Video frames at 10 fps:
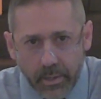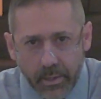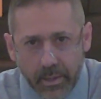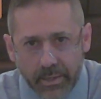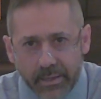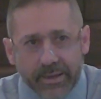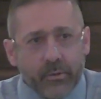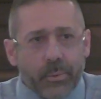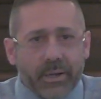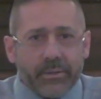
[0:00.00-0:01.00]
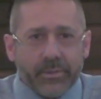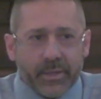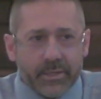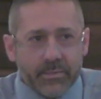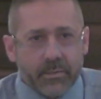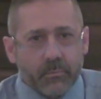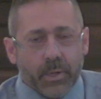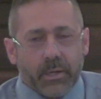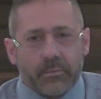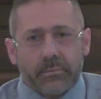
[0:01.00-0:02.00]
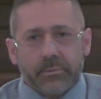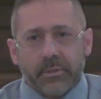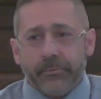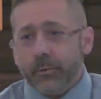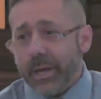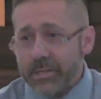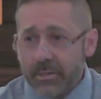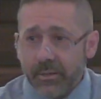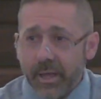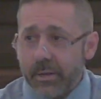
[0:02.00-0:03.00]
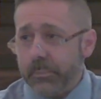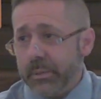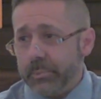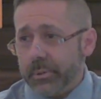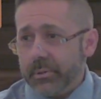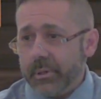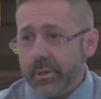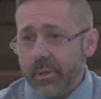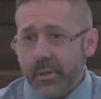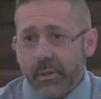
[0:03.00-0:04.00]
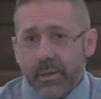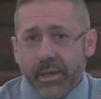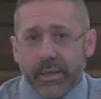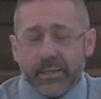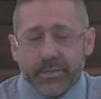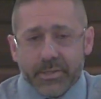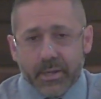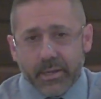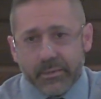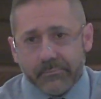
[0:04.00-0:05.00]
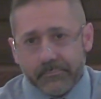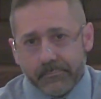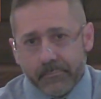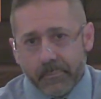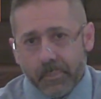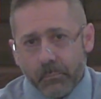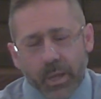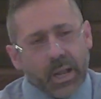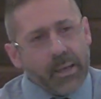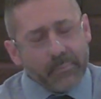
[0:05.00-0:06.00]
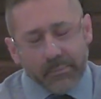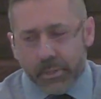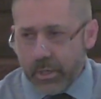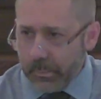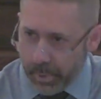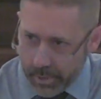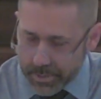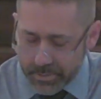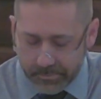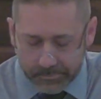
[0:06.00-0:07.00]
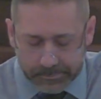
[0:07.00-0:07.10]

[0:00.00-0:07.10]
And everybody thinks, well, if you ask a lot of people, and they'll say, well, I'm a good person.